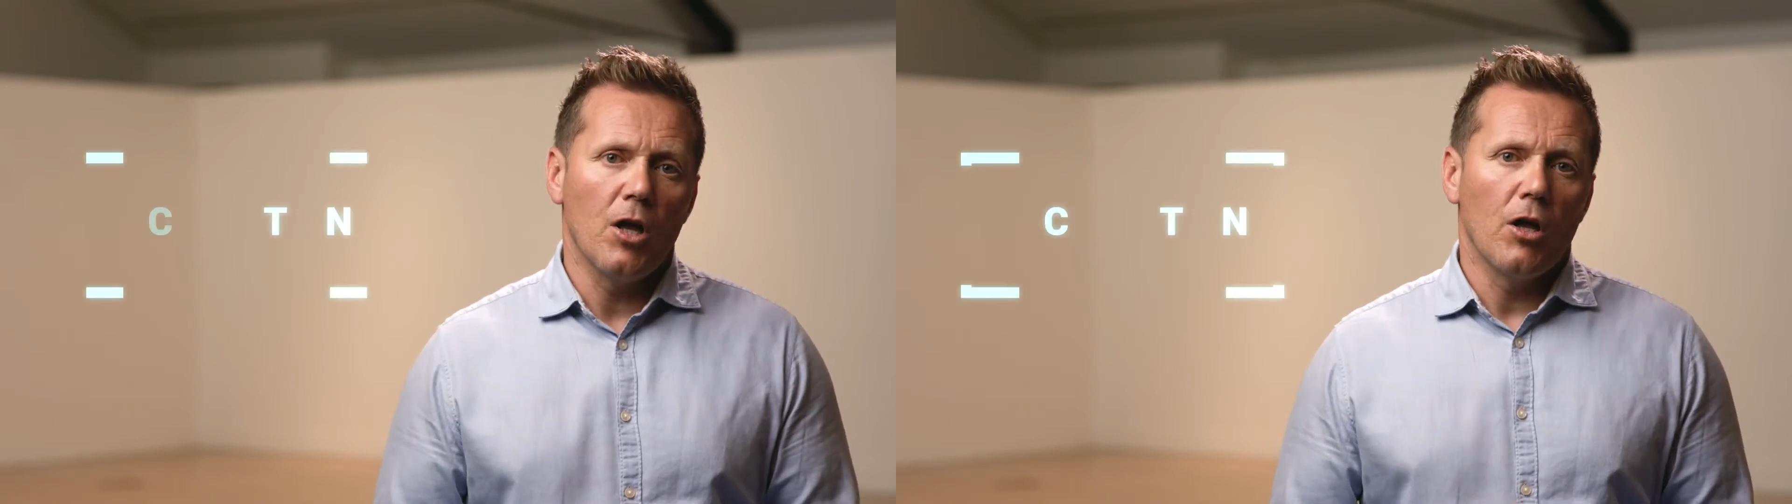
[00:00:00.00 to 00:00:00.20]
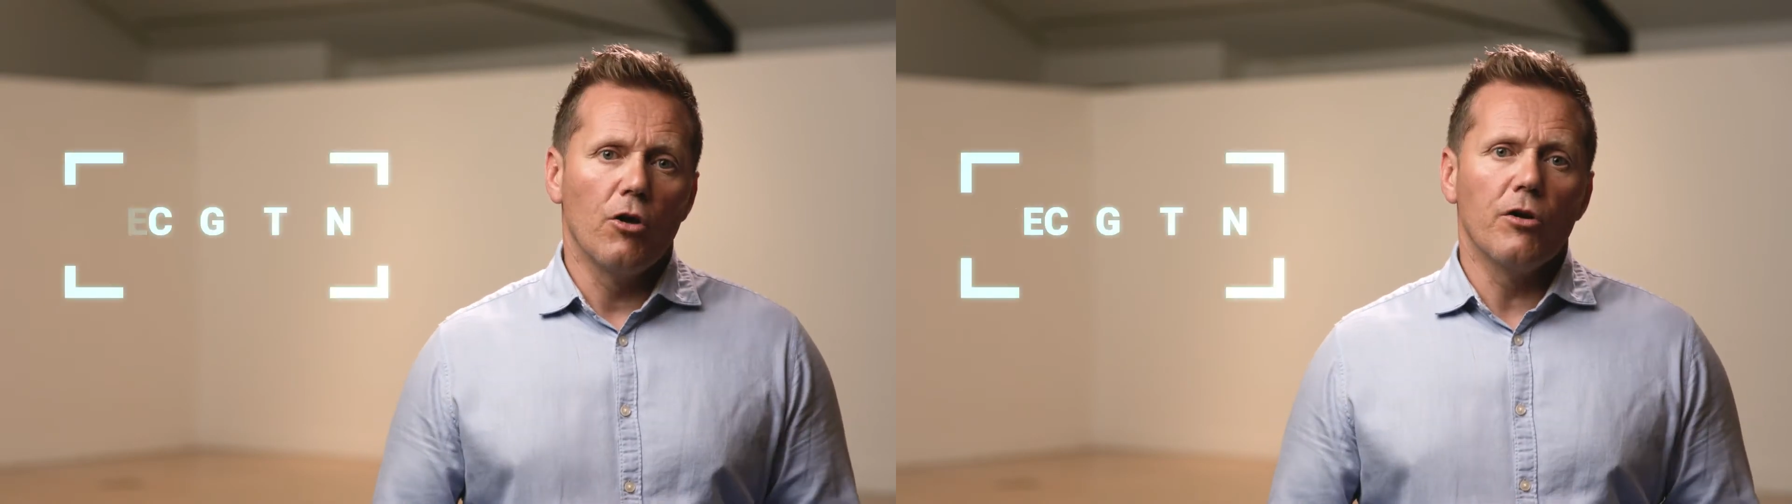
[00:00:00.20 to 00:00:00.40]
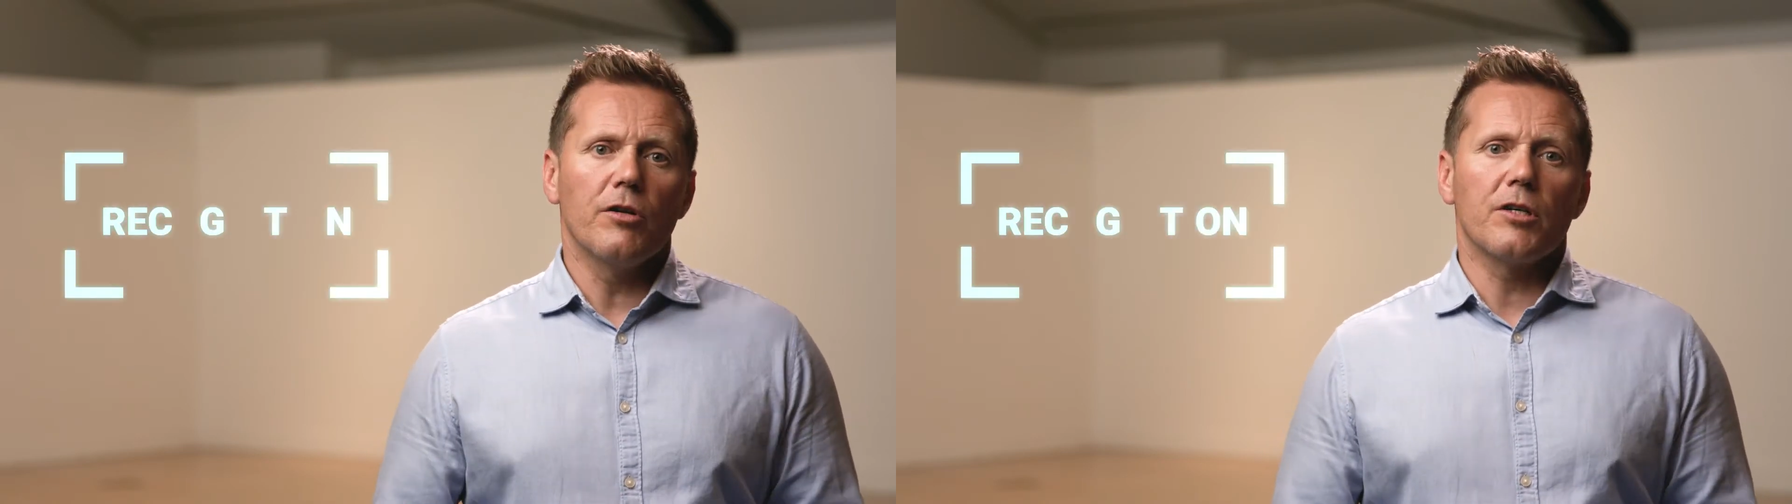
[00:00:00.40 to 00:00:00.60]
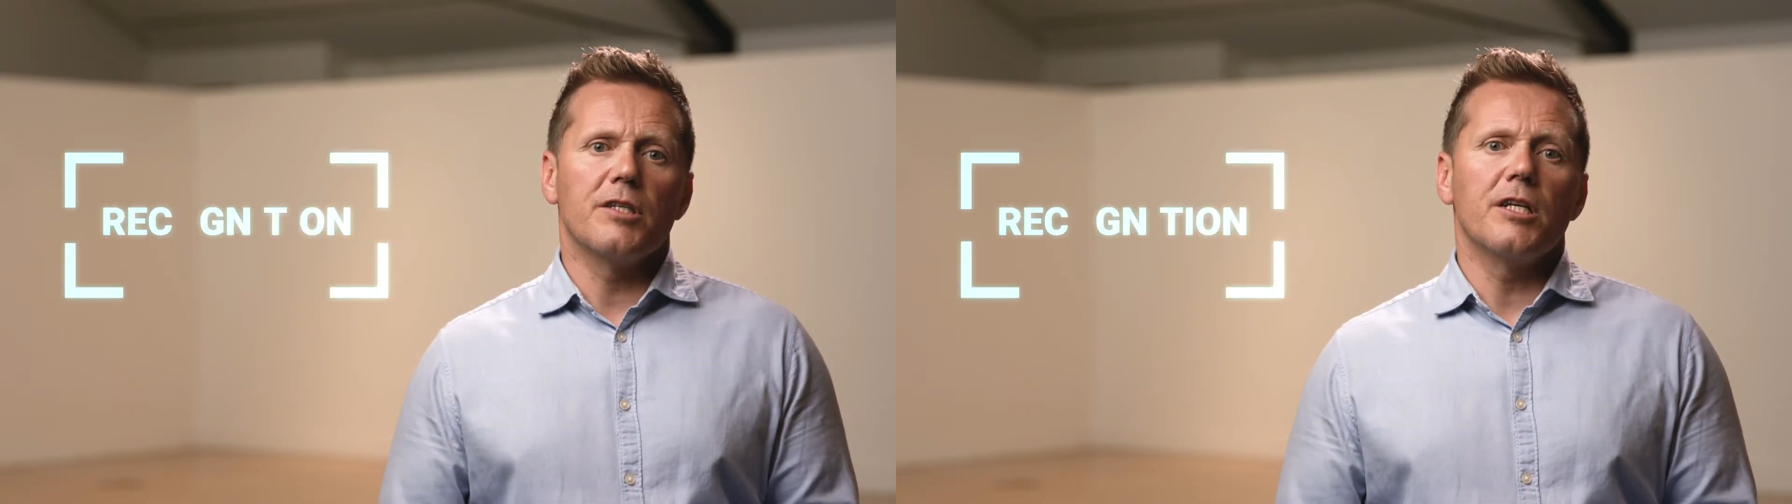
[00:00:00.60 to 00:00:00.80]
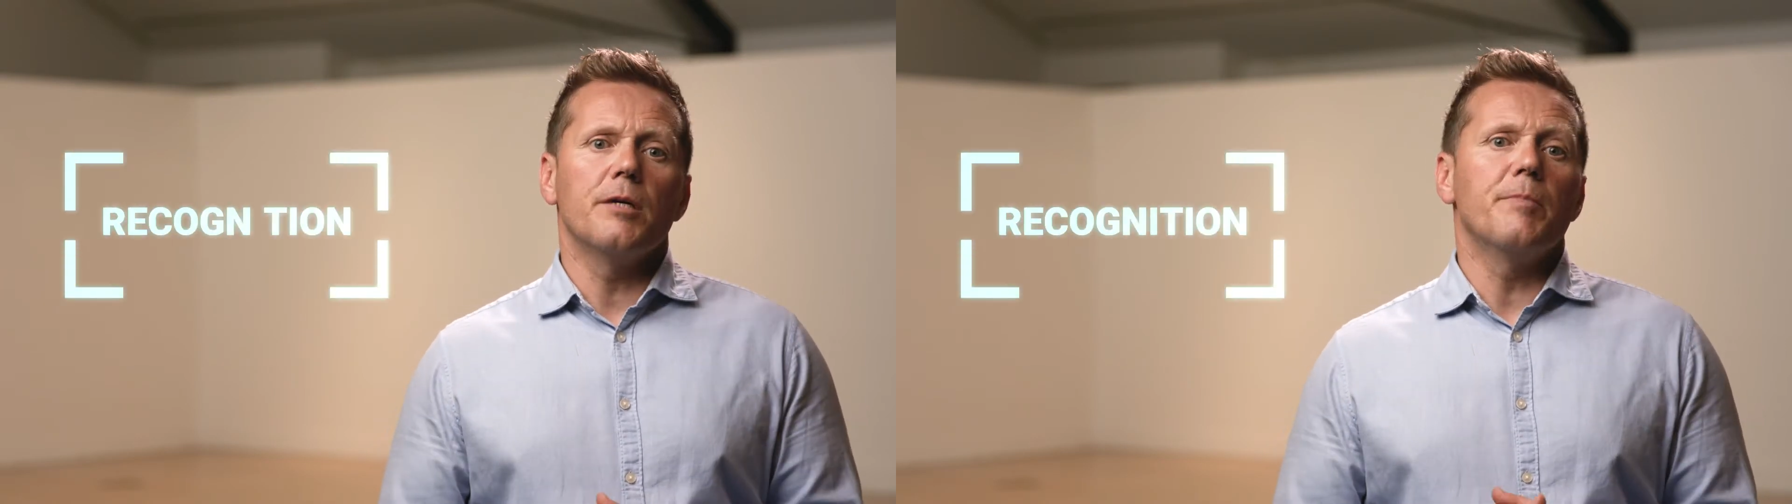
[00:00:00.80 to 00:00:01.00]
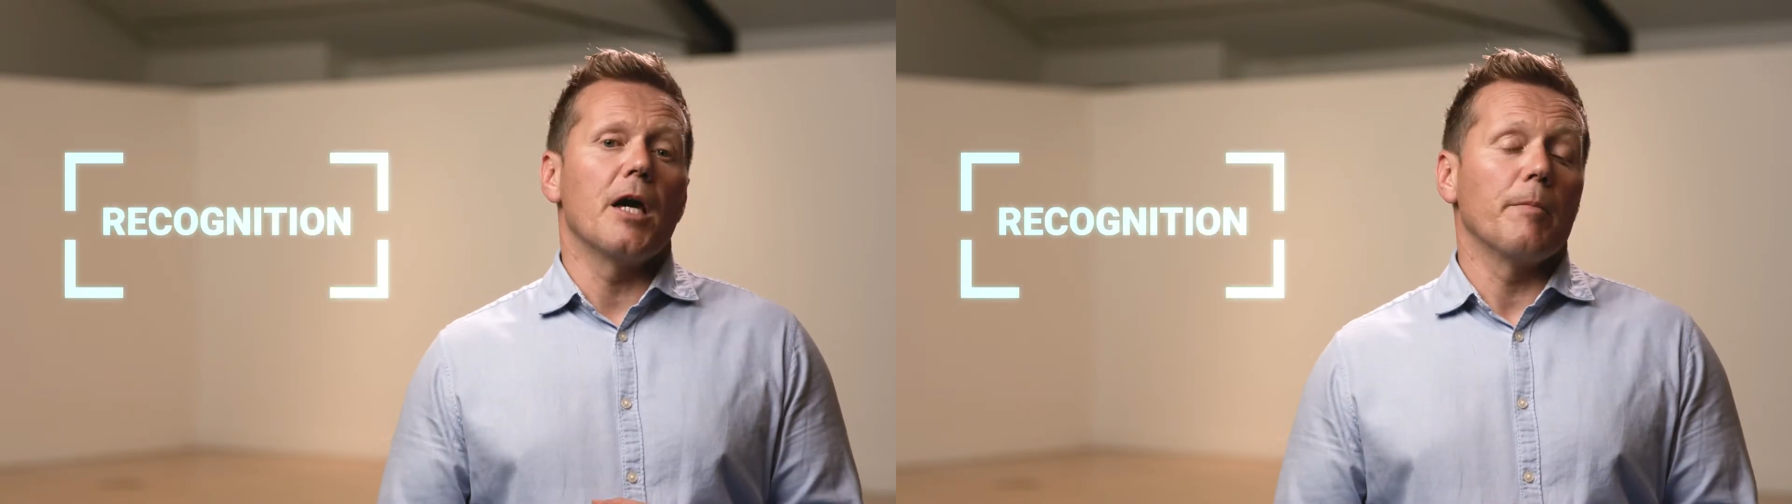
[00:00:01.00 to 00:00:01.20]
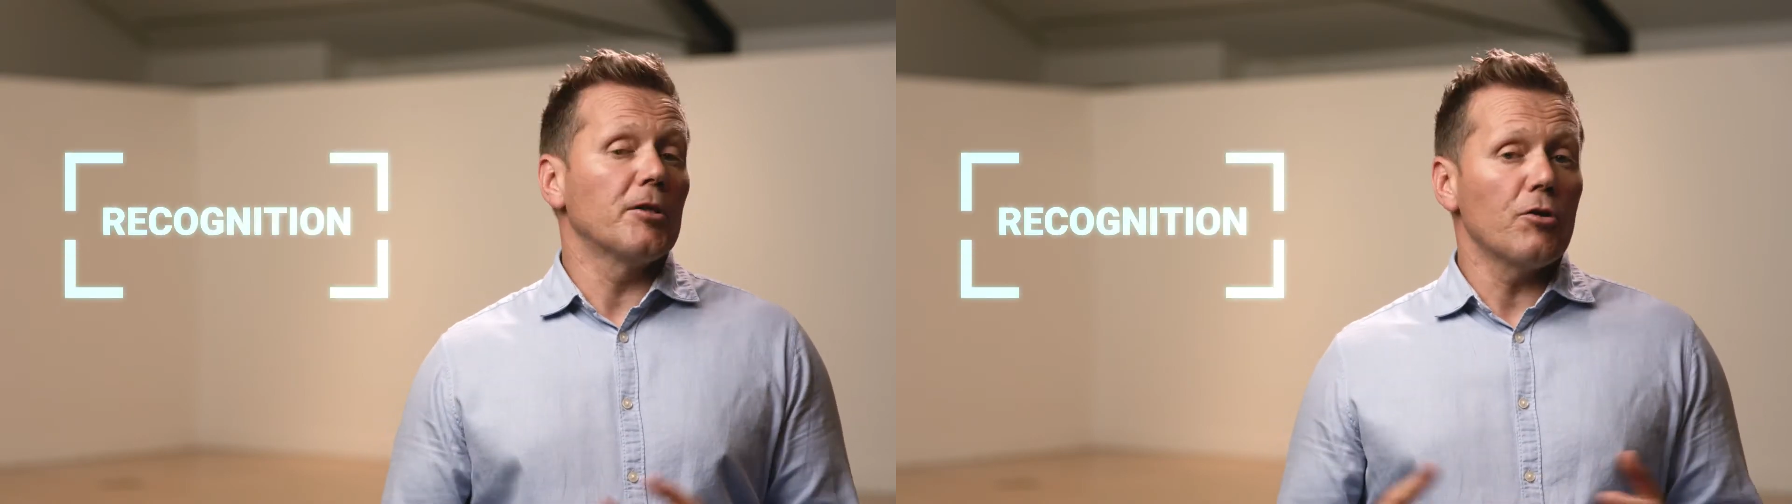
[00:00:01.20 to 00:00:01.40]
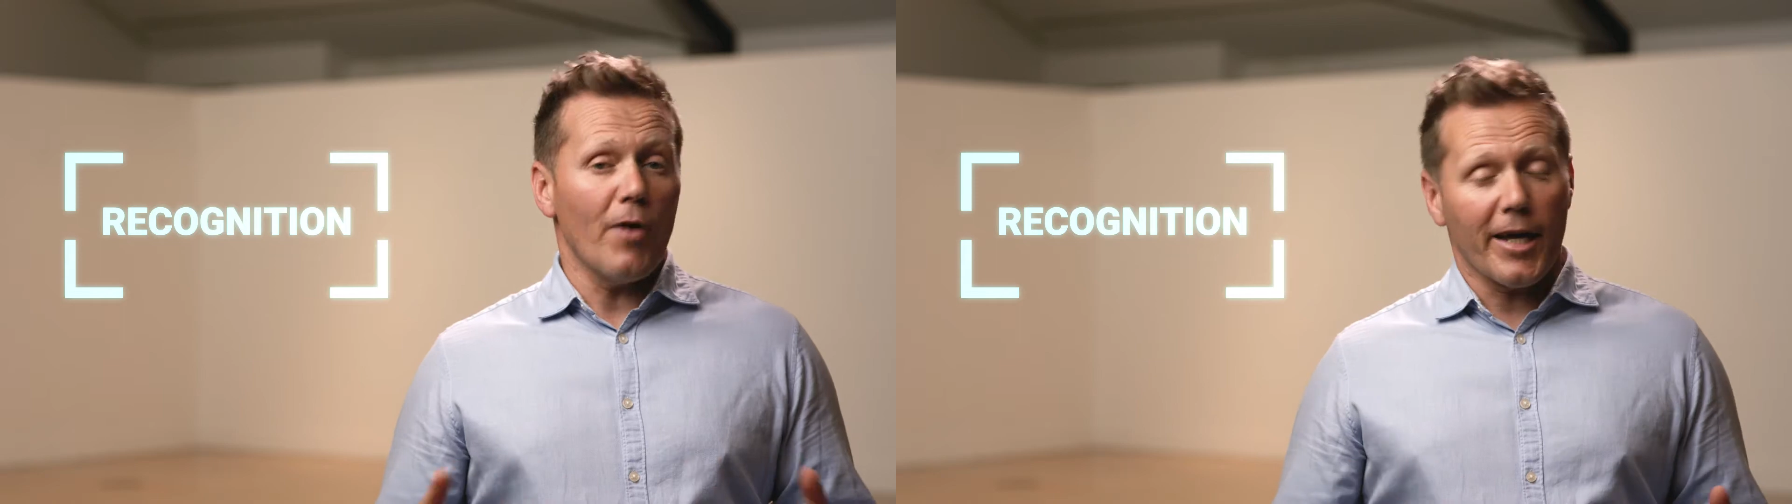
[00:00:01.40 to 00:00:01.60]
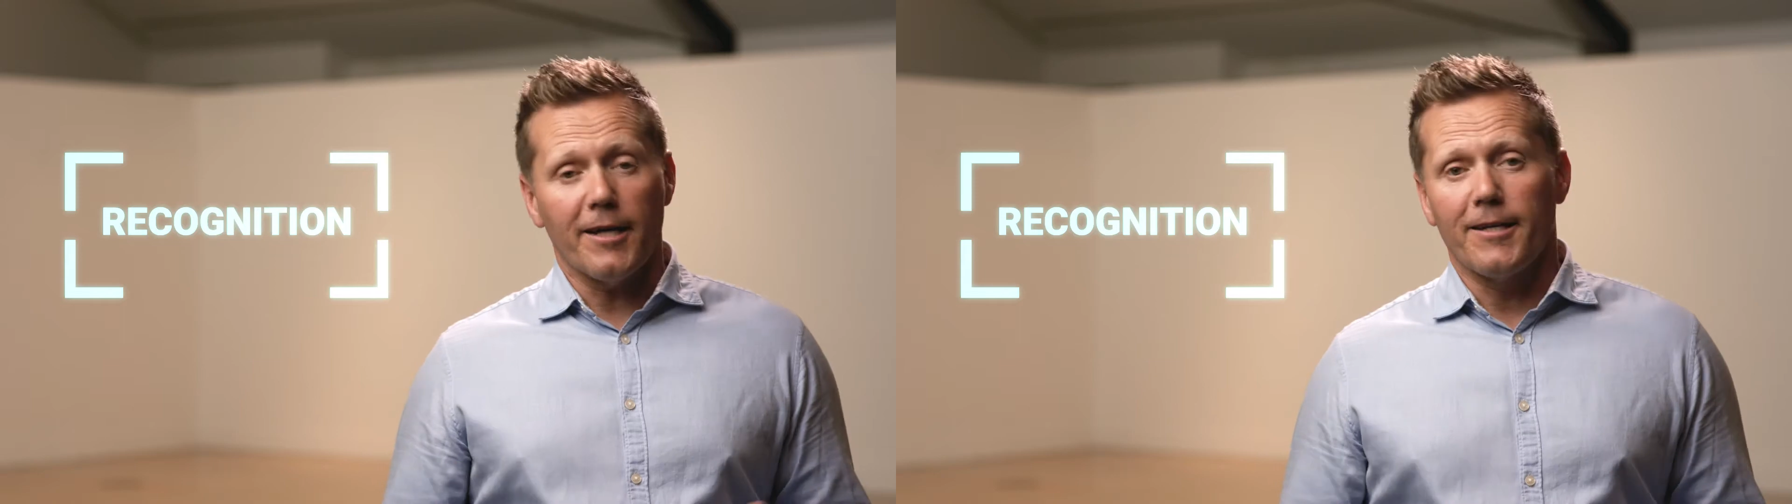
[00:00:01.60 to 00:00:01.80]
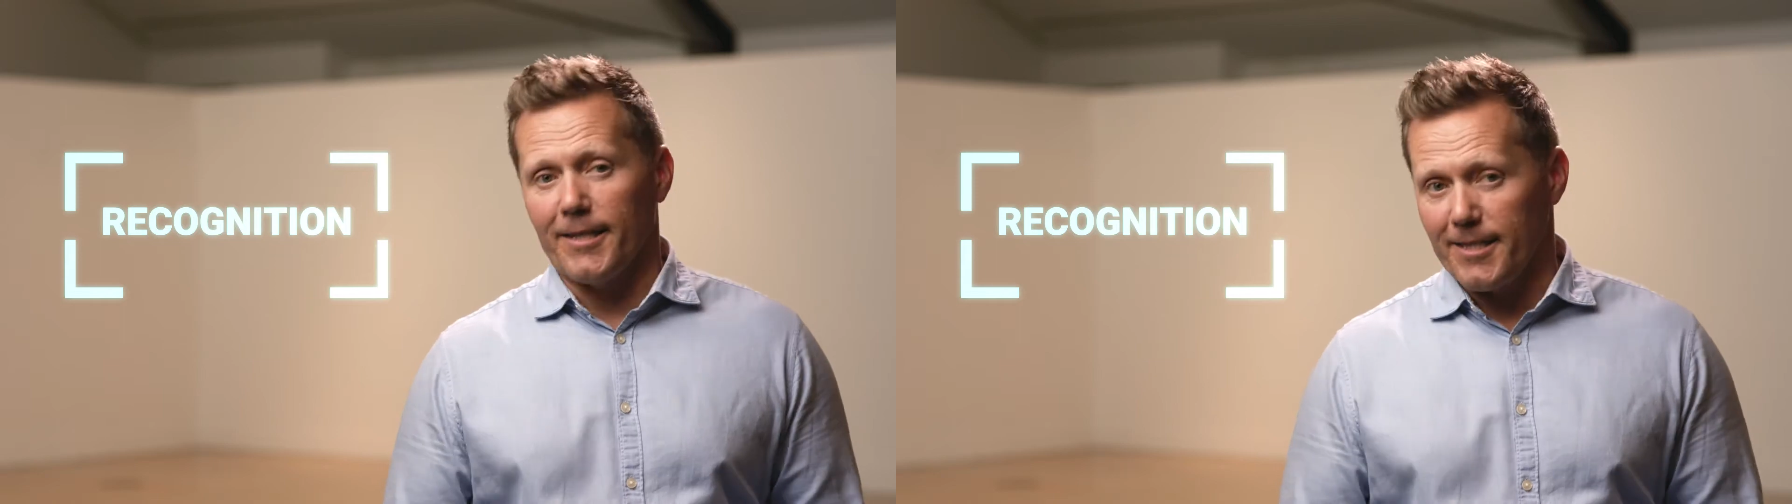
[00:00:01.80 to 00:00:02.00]
learners need to be able to
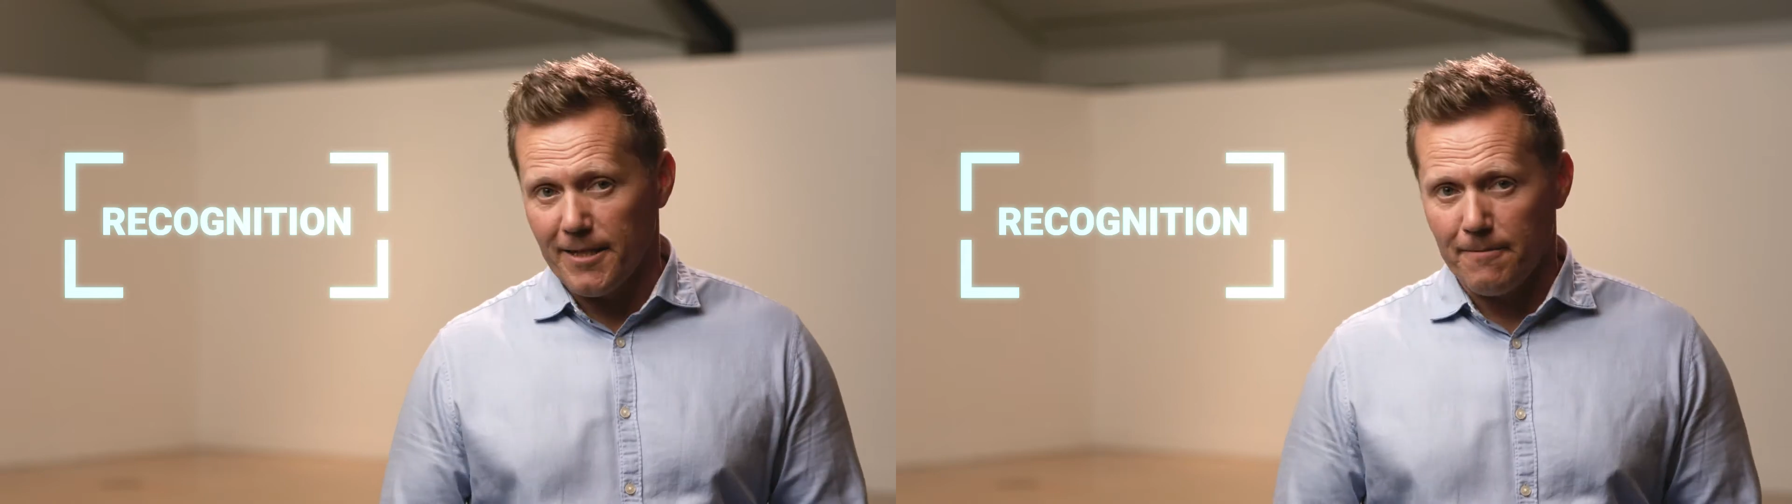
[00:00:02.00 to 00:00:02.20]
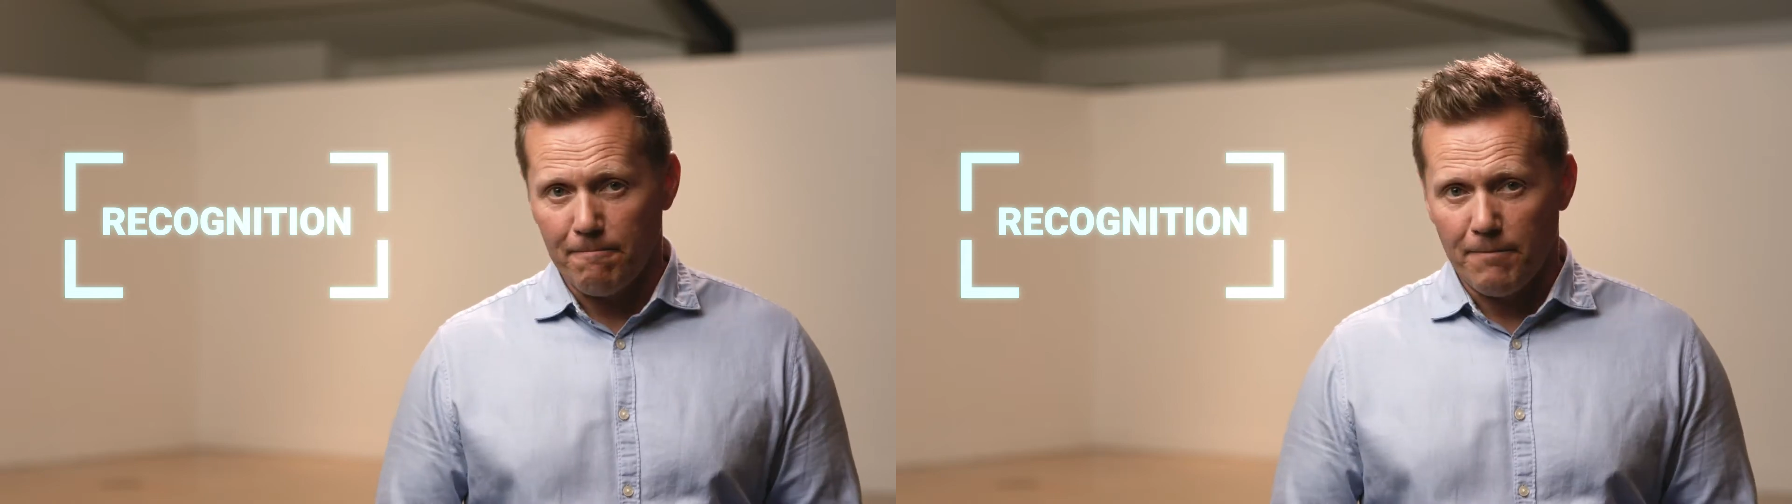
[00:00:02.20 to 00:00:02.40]
recognize it.